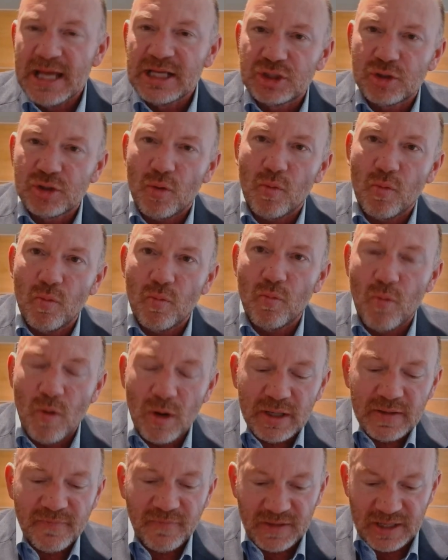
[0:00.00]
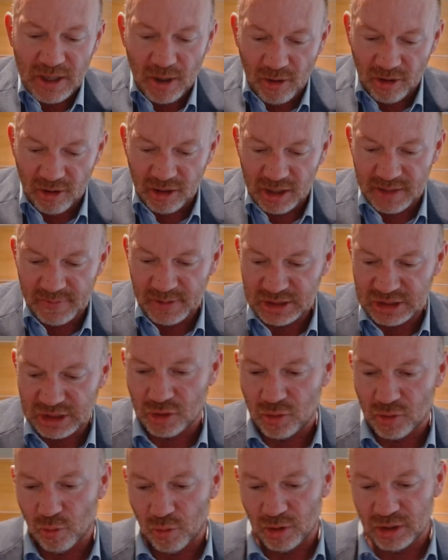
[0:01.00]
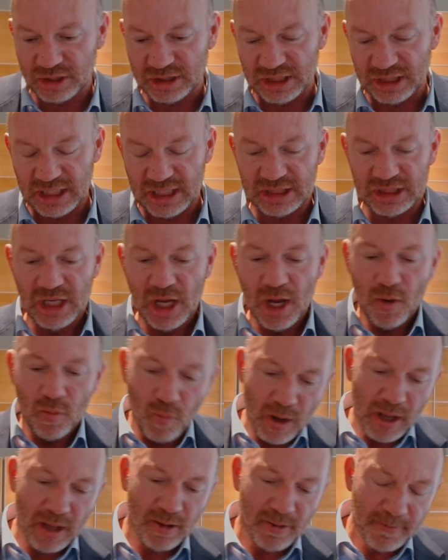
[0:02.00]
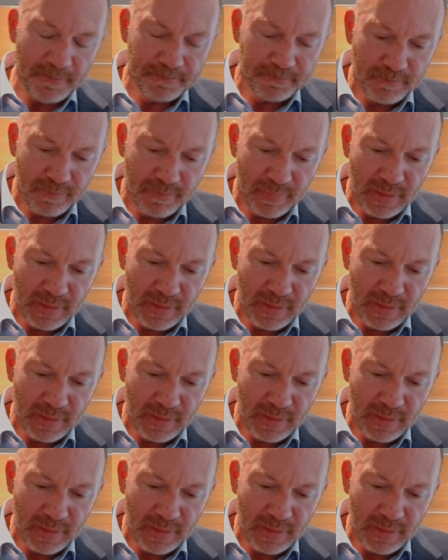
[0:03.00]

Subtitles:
So one of the arguments, of course, is, well,